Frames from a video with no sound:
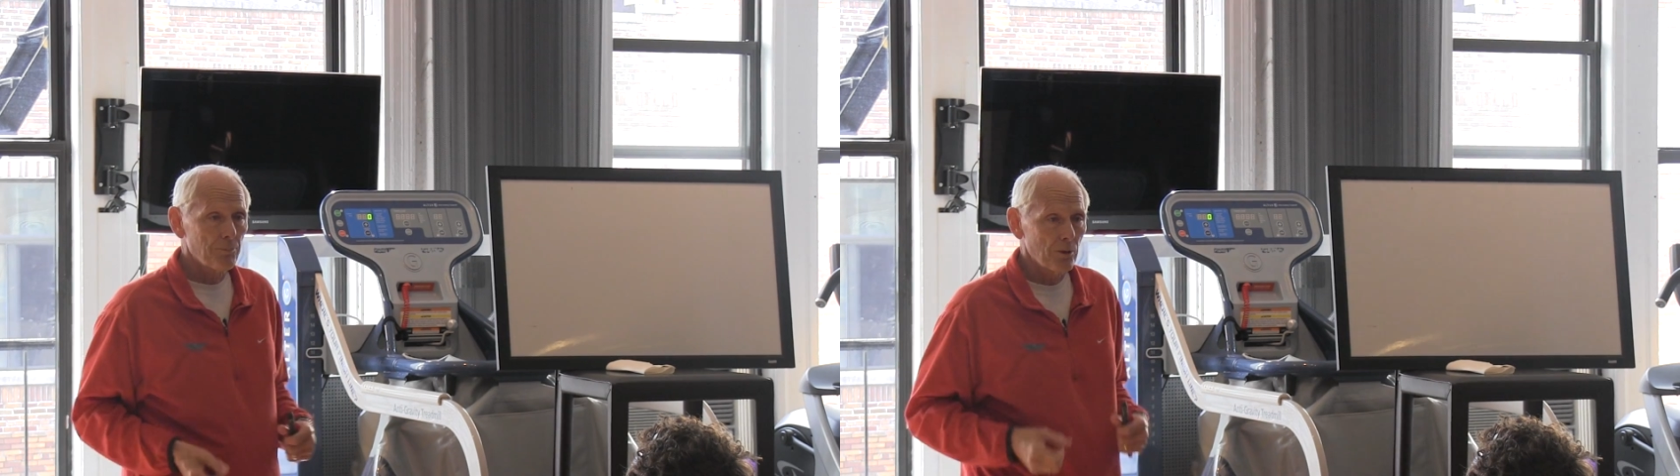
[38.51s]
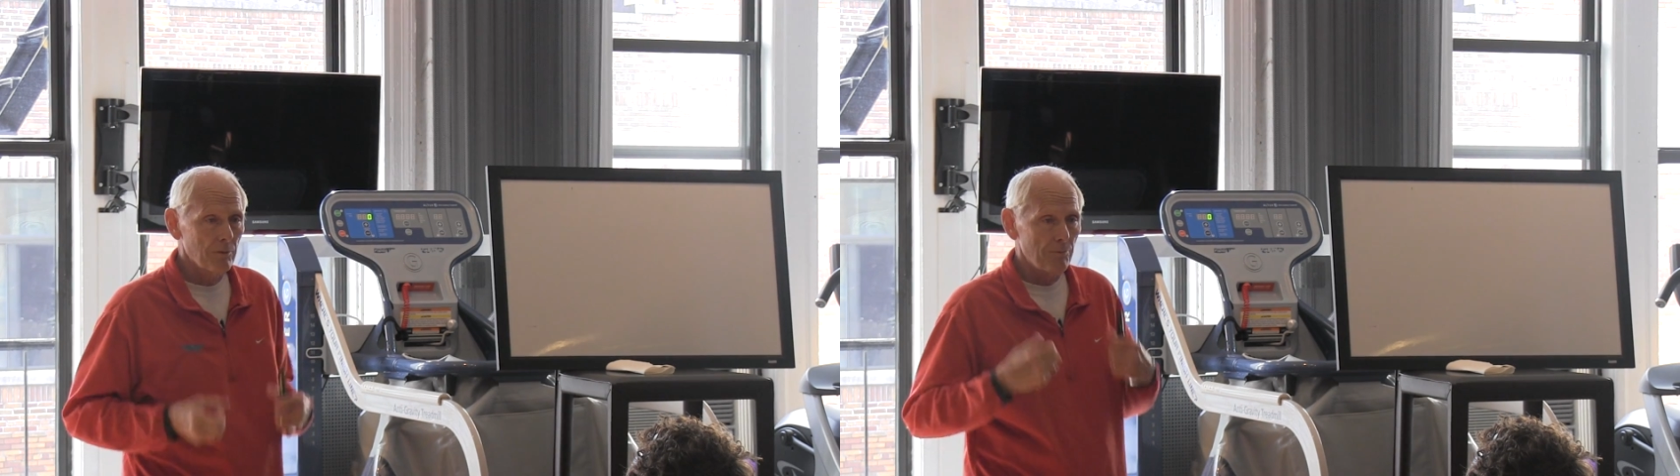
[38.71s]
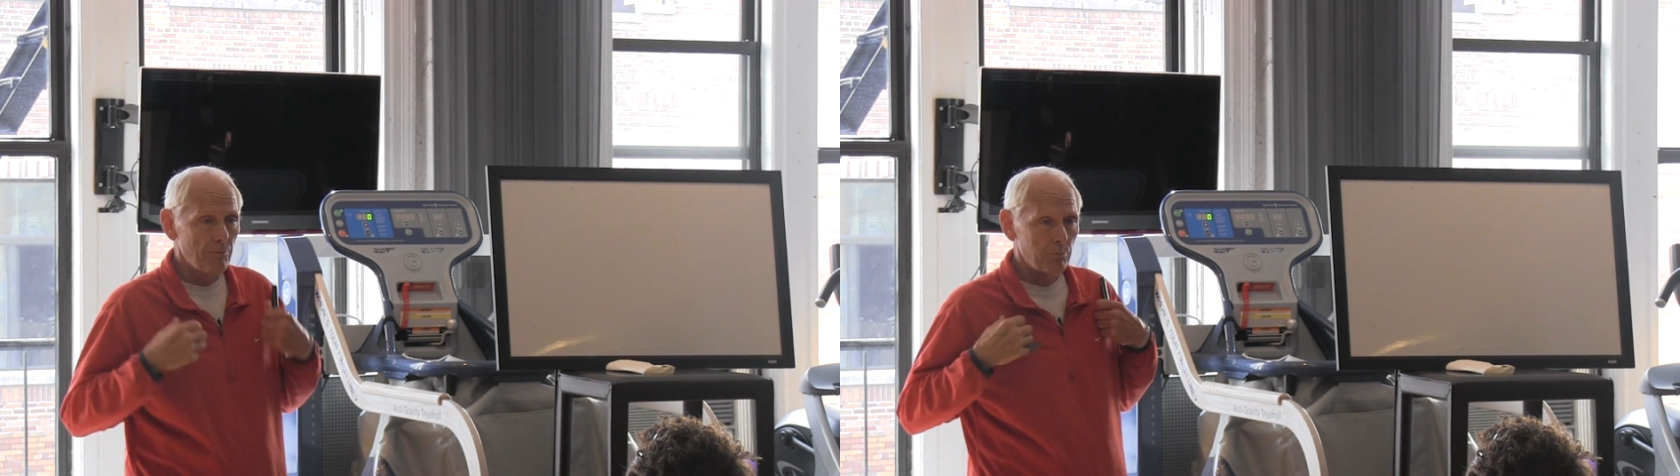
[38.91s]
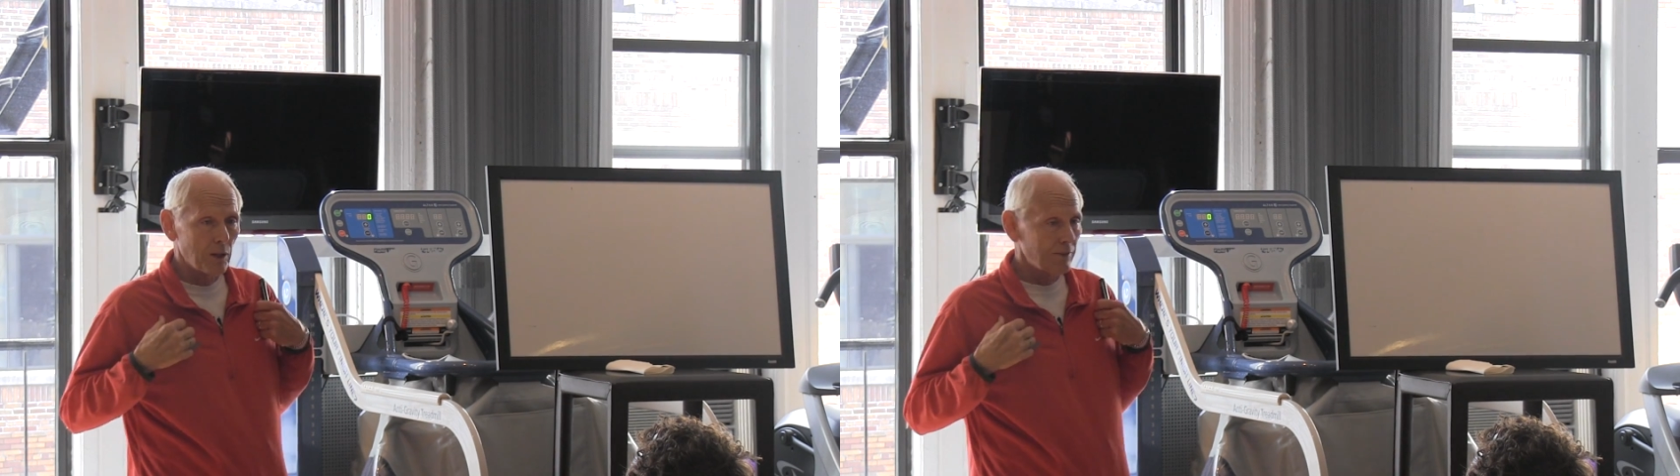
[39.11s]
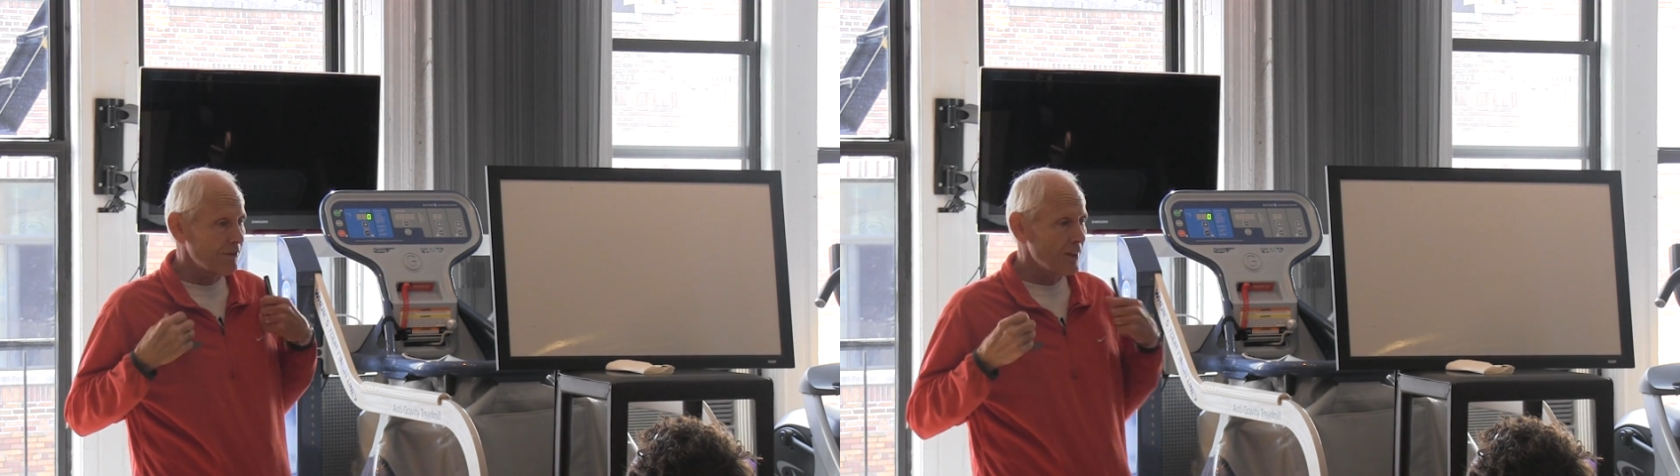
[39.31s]
your
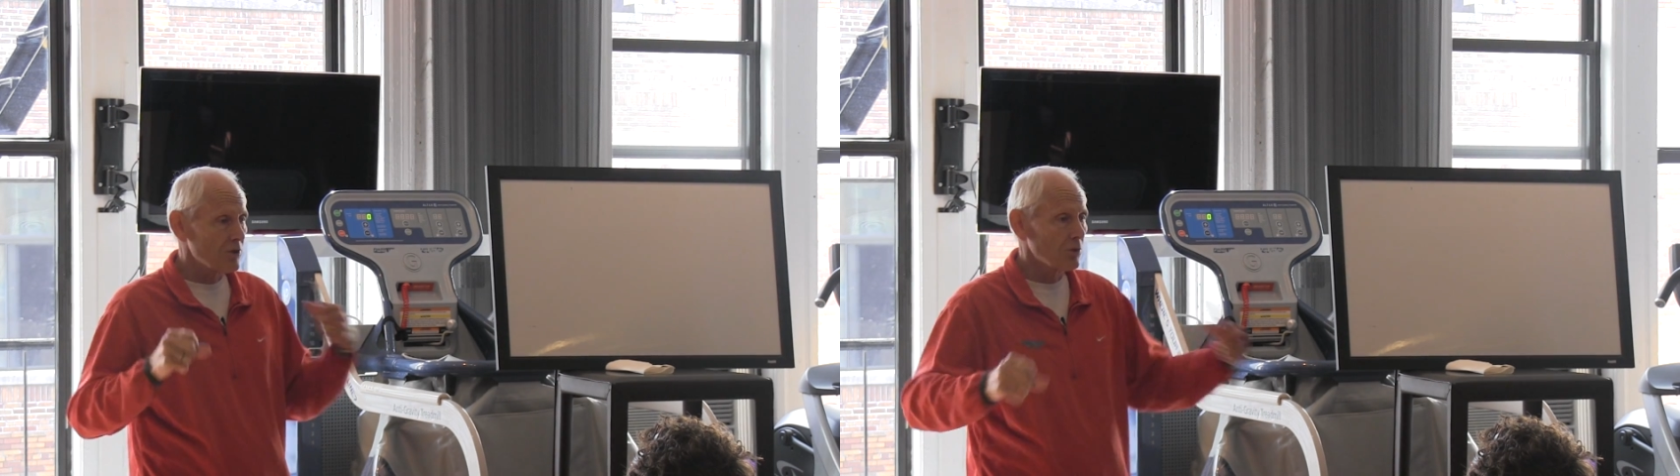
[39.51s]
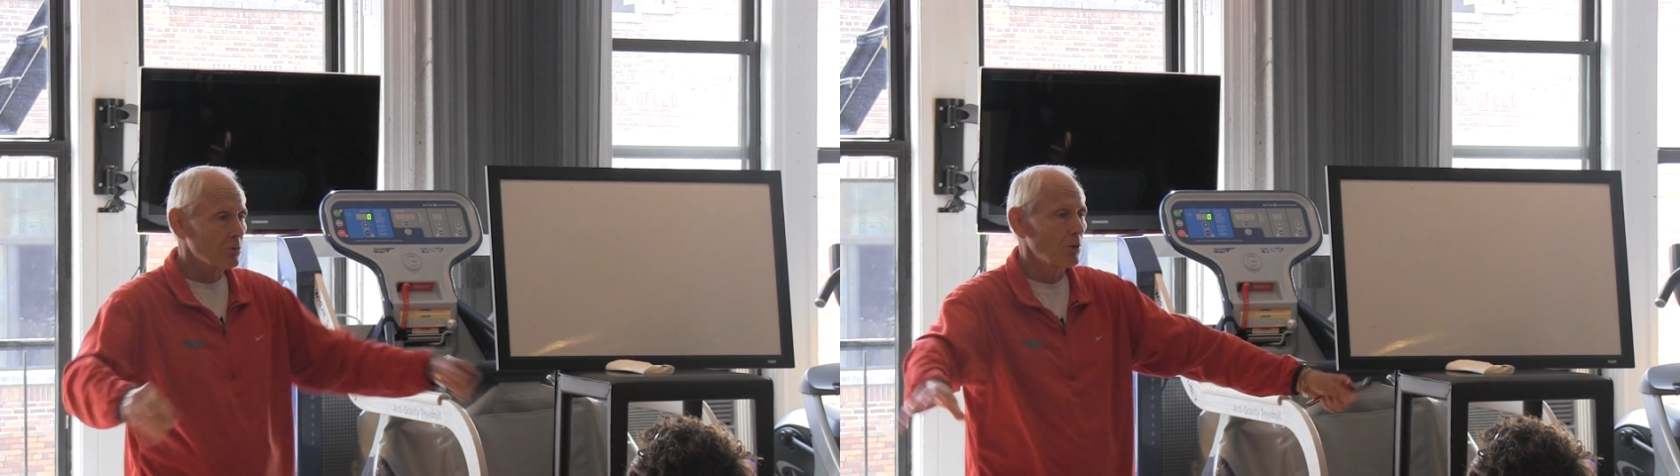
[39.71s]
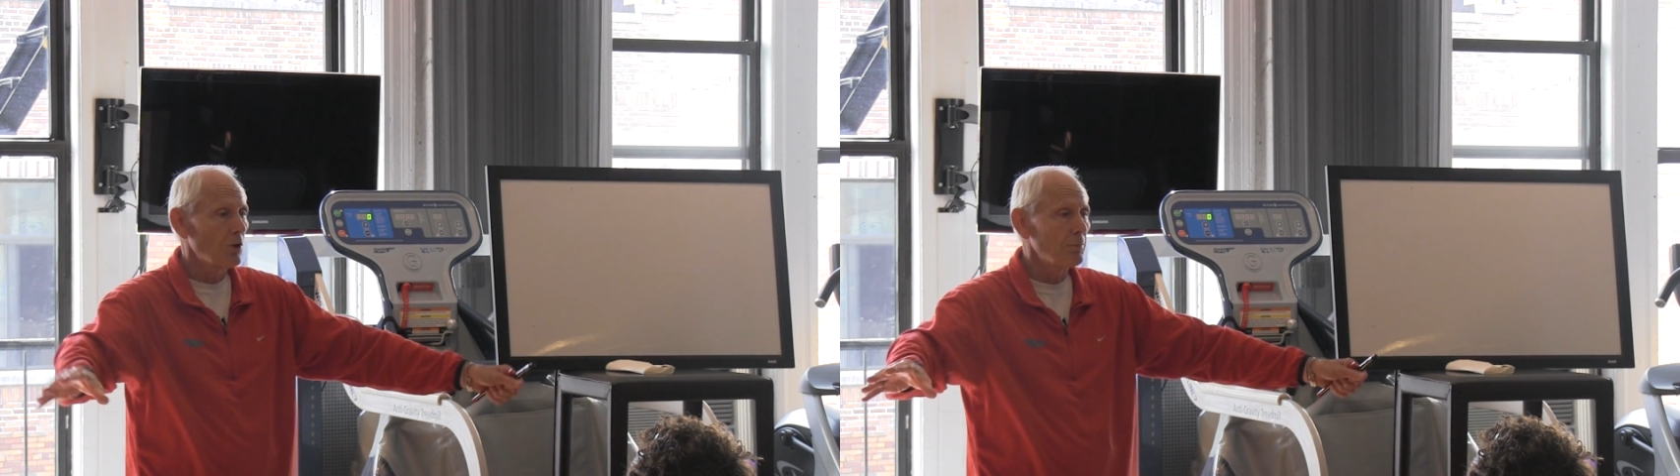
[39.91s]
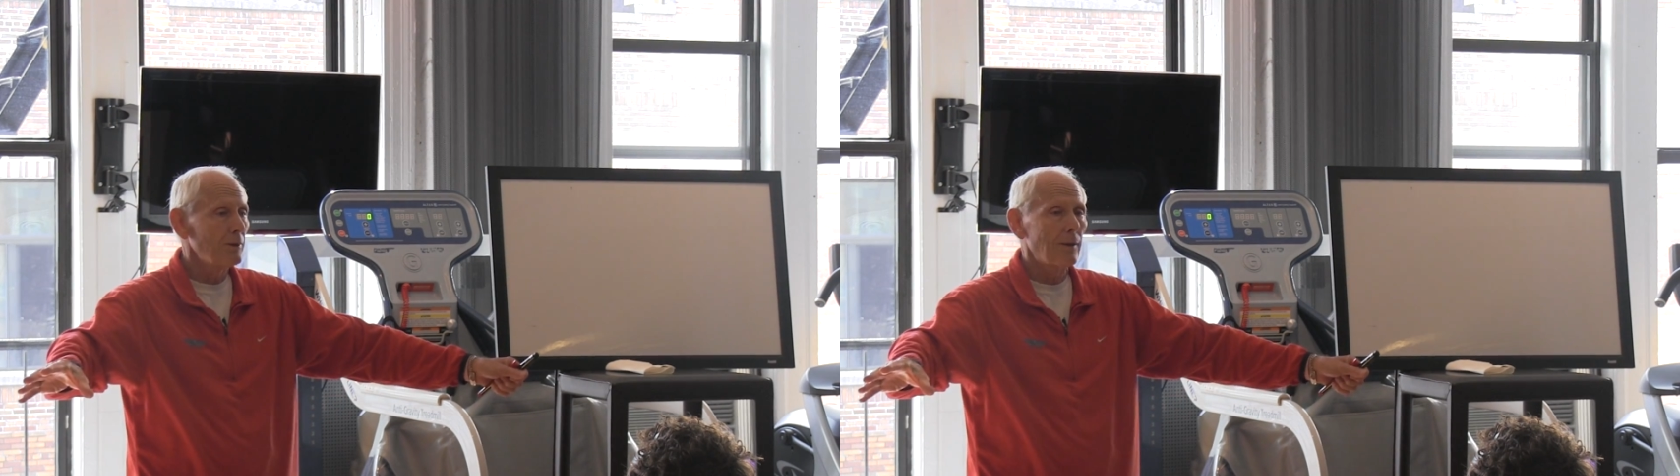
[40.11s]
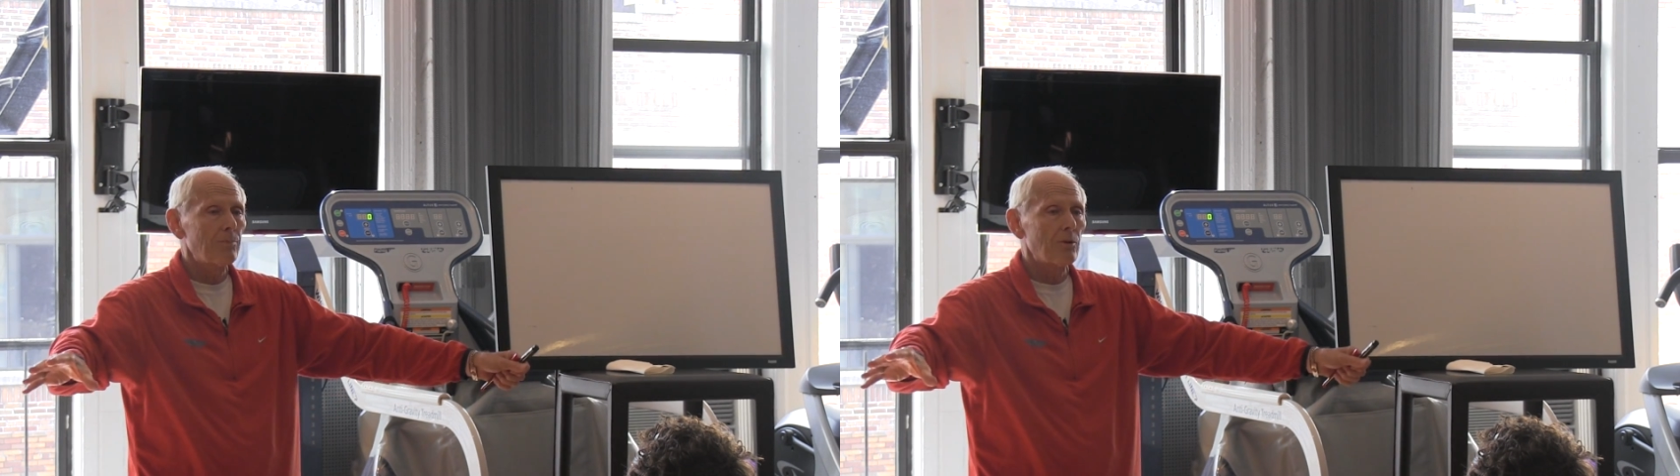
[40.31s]
blood vessels would open
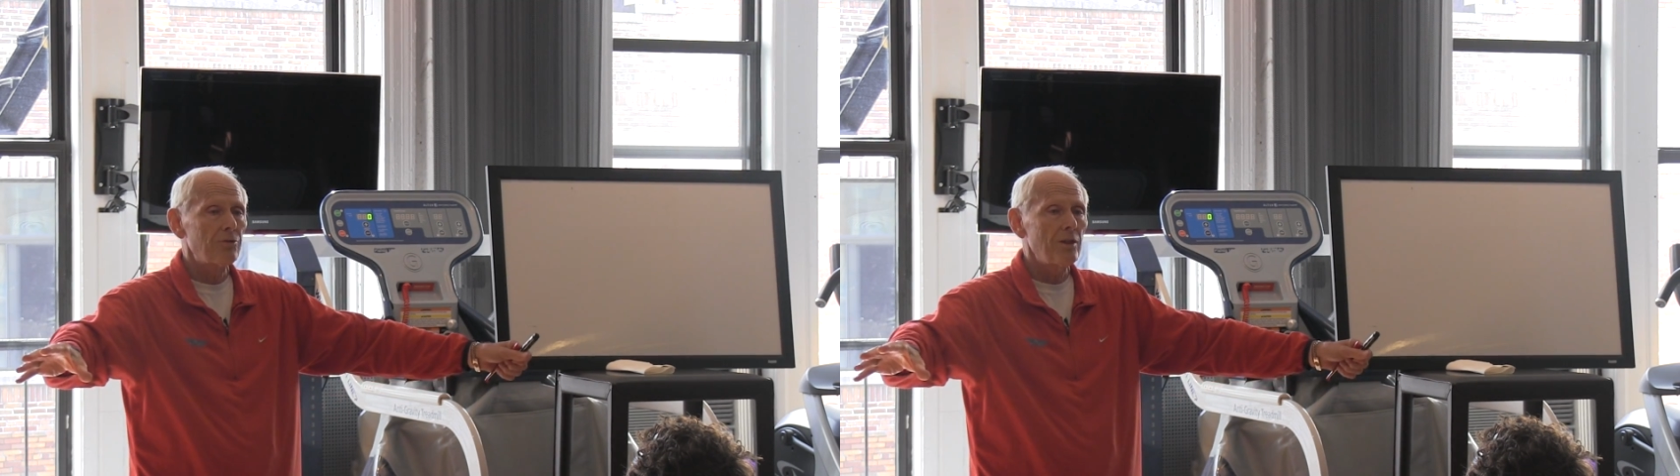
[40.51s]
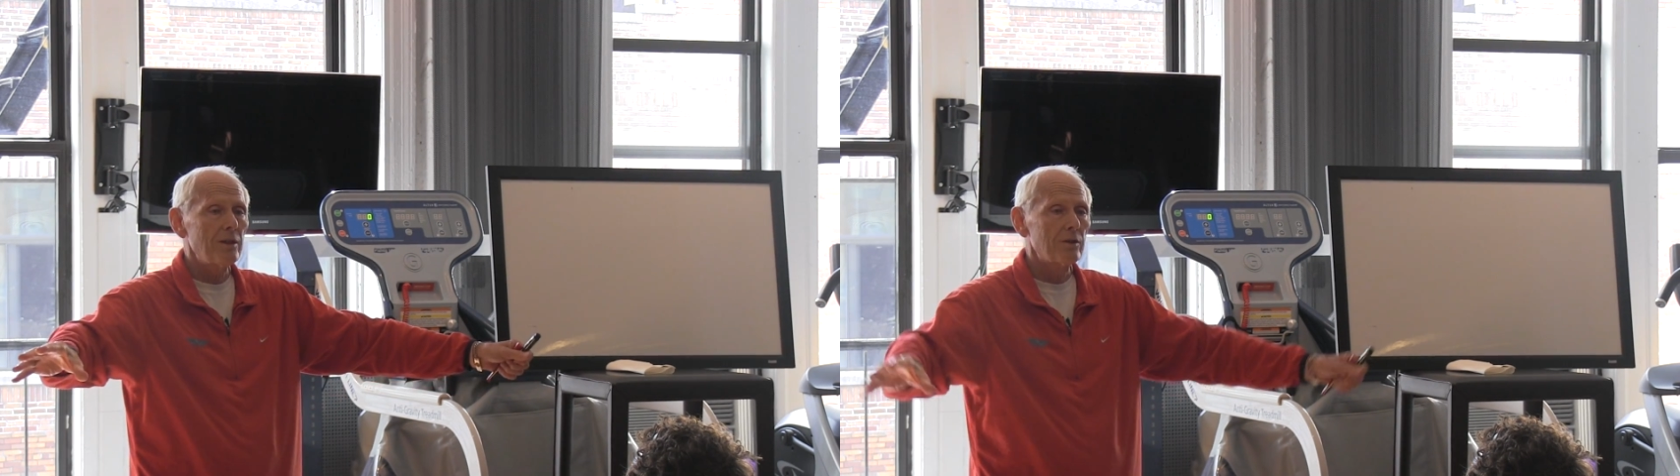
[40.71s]
up to feed